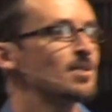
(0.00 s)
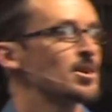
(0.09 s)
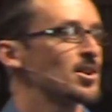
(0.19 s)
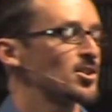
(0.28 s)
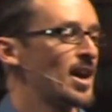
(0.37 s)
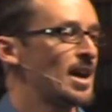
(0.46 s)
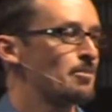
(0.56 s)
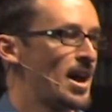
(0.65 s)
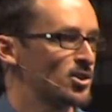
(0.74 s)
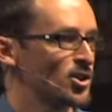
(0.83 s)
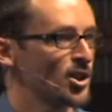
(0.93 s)
week, we also had
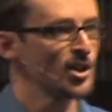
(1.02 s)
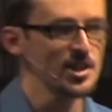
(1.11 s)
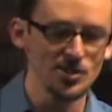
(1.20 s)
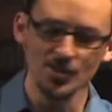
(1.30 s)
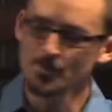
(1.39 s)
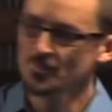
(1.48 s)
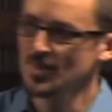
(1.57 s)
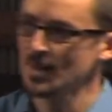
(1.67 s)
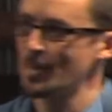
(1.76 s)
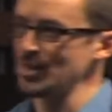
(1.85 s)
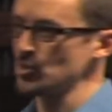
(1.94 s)
Pastor Curtis.
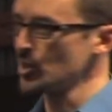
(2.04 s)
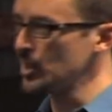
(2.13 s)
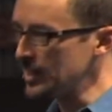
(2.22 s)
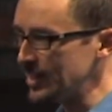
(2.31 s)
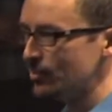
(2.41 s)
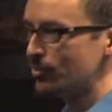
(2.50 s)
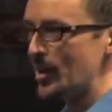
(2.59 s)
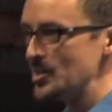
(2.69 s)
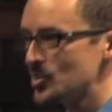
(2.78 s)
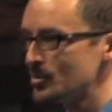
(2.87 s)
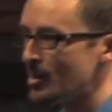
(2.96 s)
Pastor Glenn,
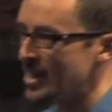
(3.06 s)
friends of